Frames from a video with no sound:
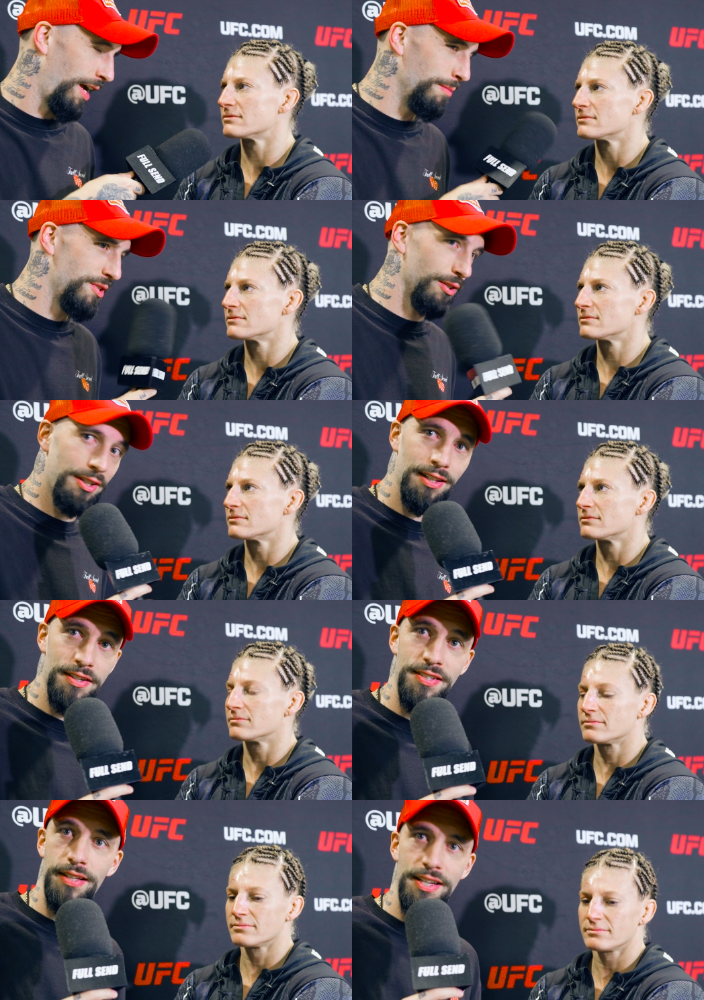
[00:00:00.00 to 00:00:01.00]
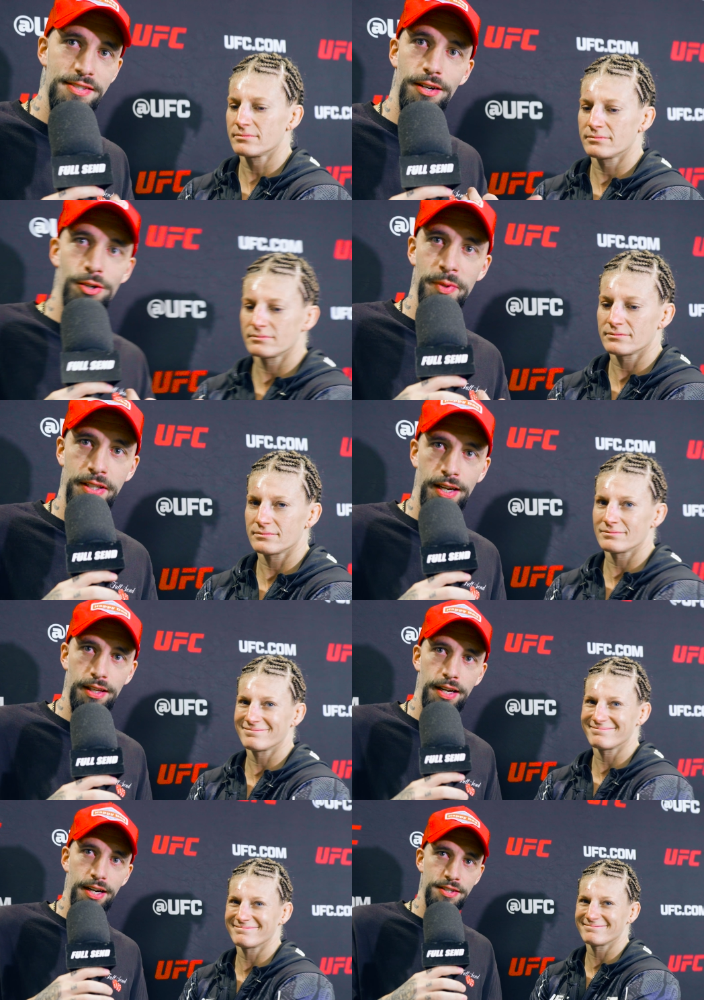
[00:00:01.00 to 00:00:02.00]
Speaker 1: Absolutely. Listen, that's the homie
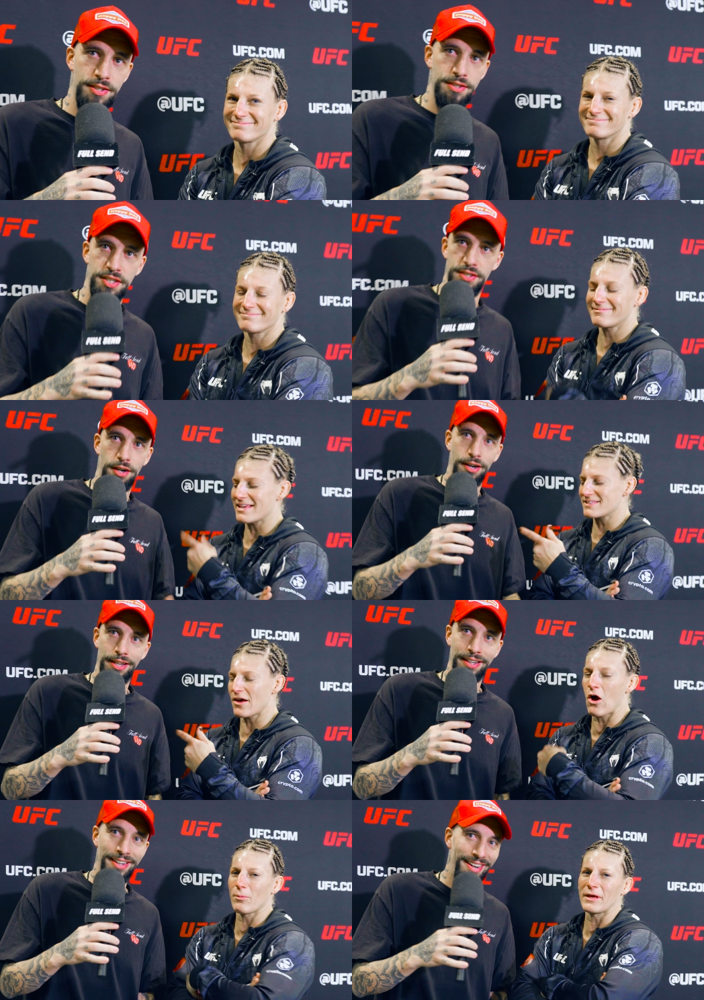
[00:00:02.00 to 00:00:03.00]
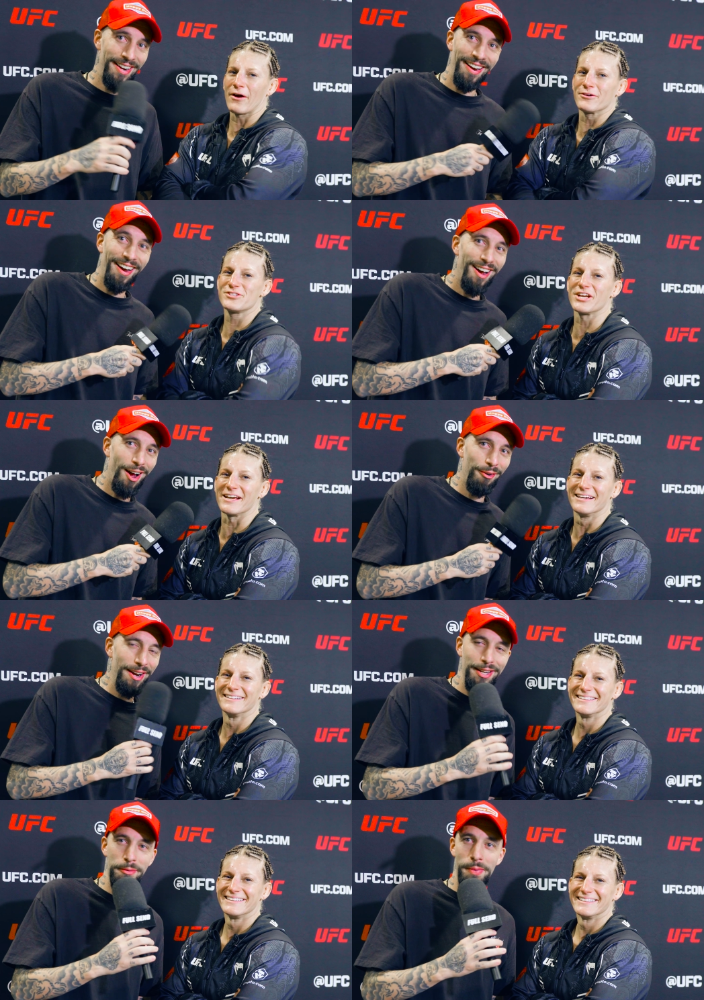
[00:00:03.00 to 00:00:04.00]
Kayla Harrison. She's already
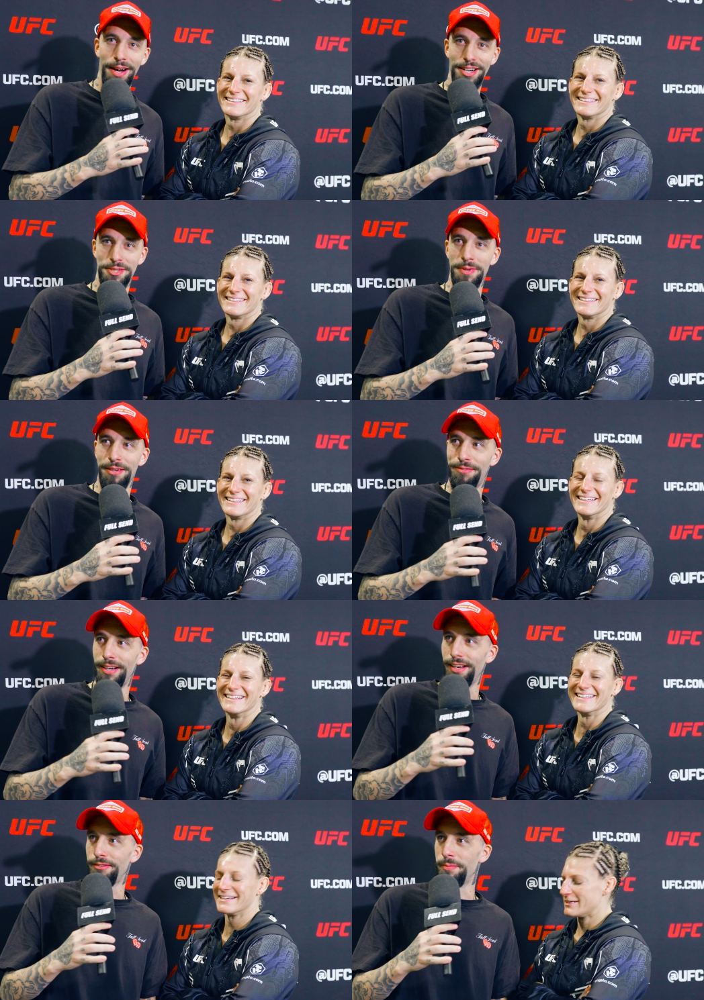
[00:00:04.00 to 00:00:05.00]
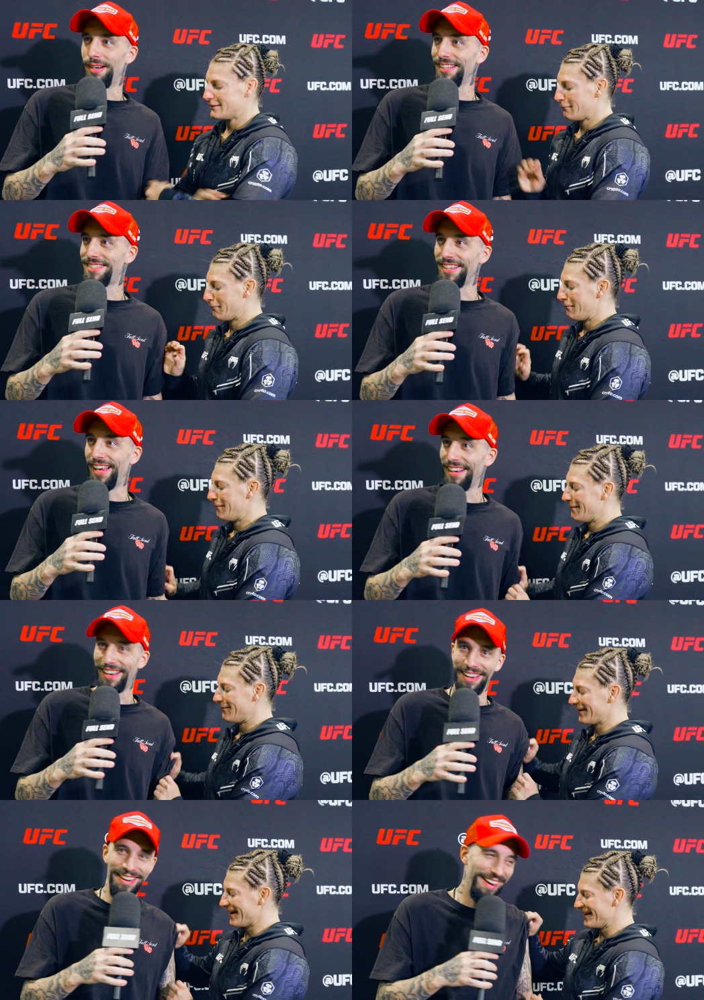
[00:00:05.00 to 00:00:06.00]
already embarrassed me in front of everybody tonight,
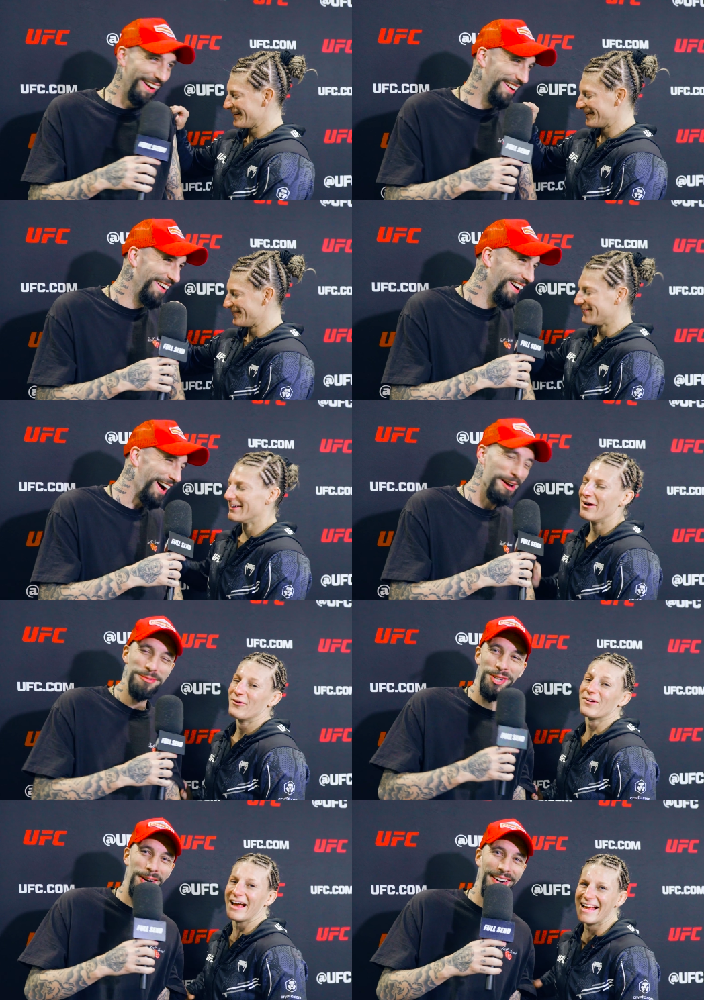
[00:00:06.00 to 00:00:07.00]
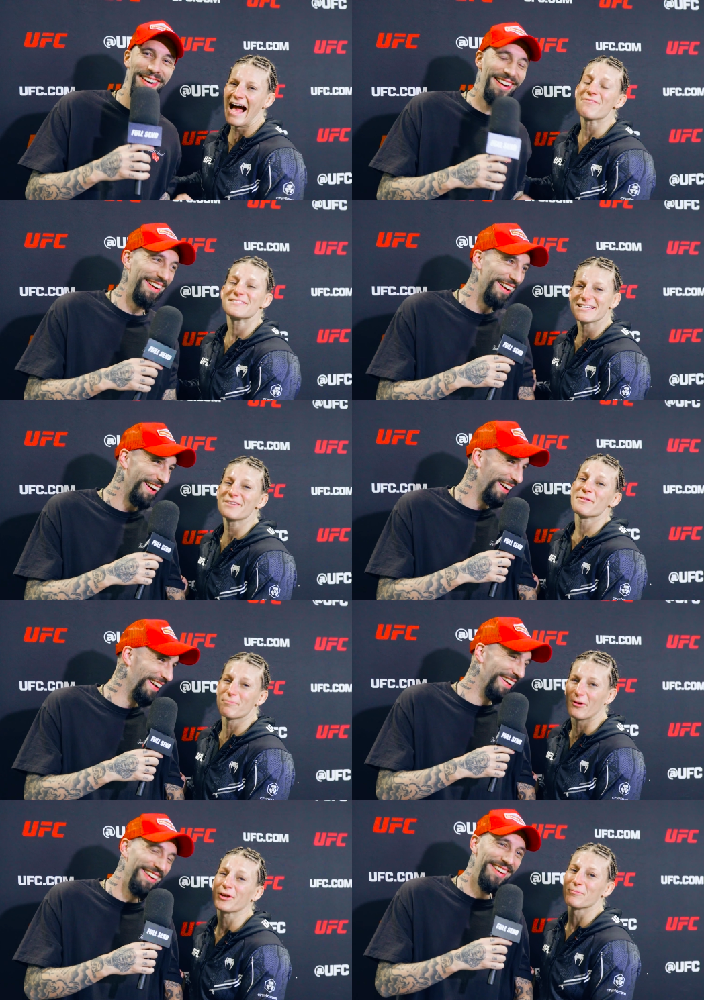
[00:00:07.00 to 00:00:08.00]
Speaker 2: and uh, I'm sure... Yeah, I'm sending him
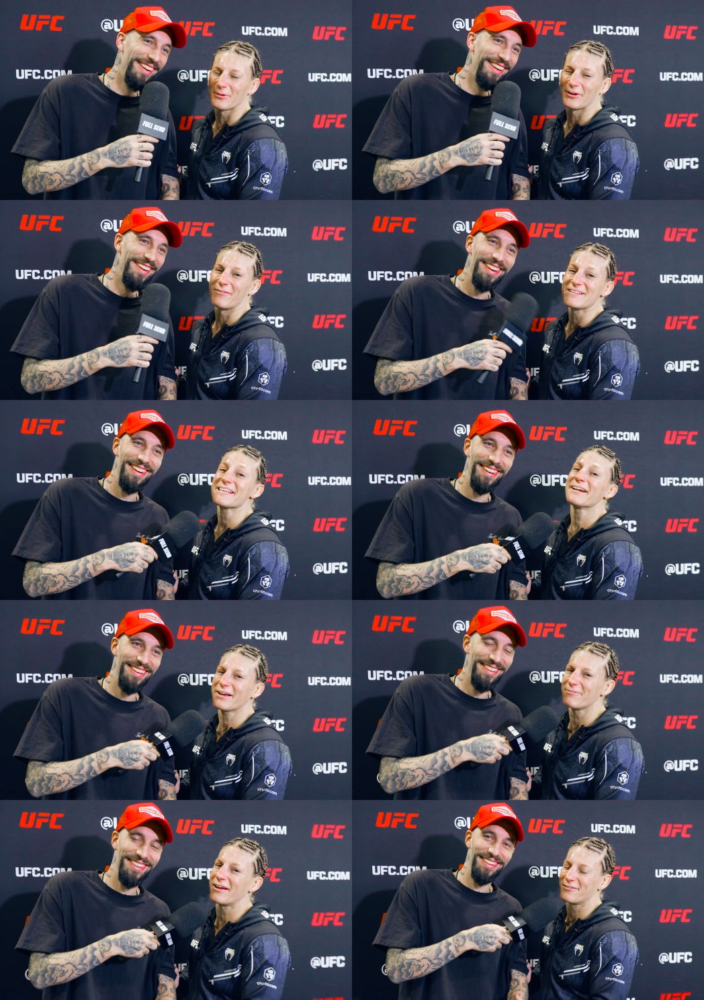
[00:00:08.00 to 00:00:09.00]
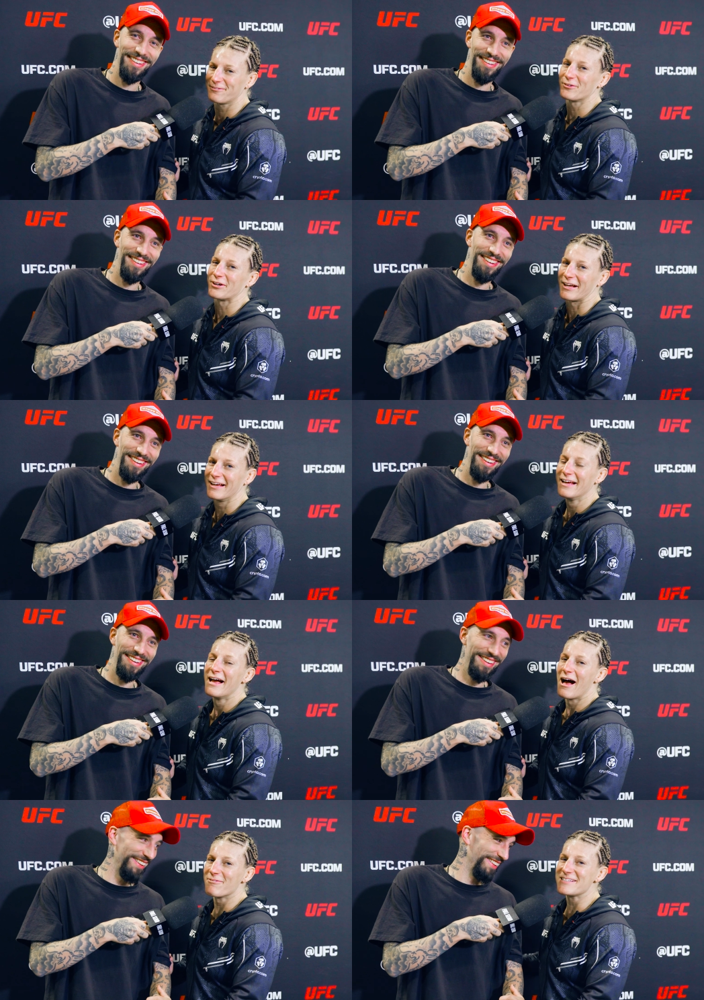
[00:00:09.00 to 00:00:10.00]
a bulking program. He's going to come down to Florida.
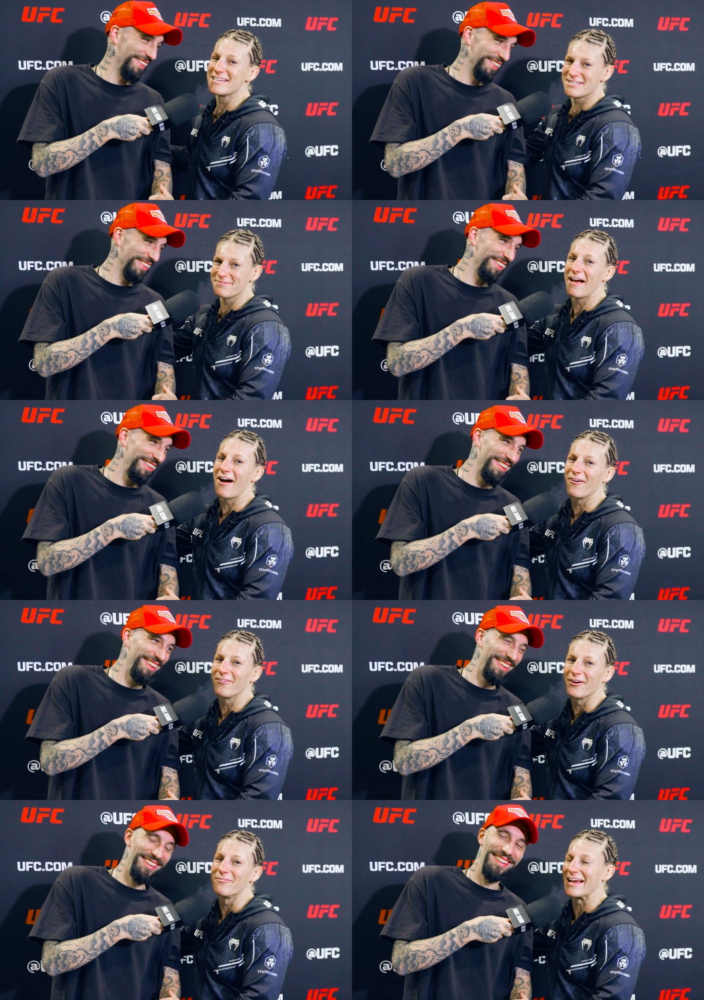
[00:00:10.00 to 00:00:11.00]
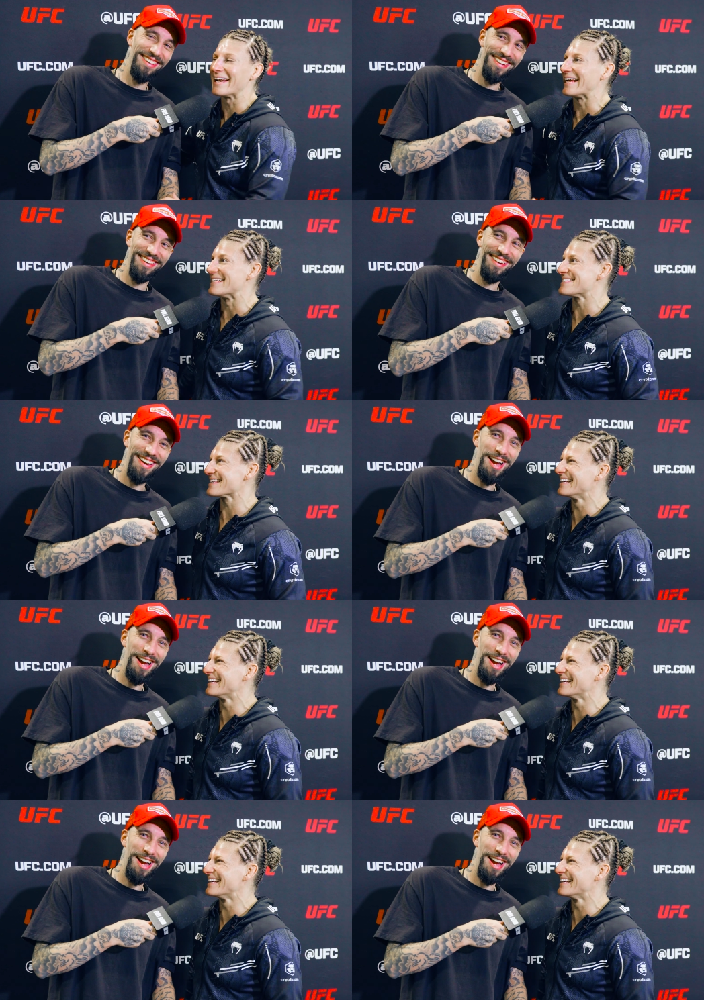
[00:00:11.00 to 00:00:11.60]
I'm going to teach him how a real man eats.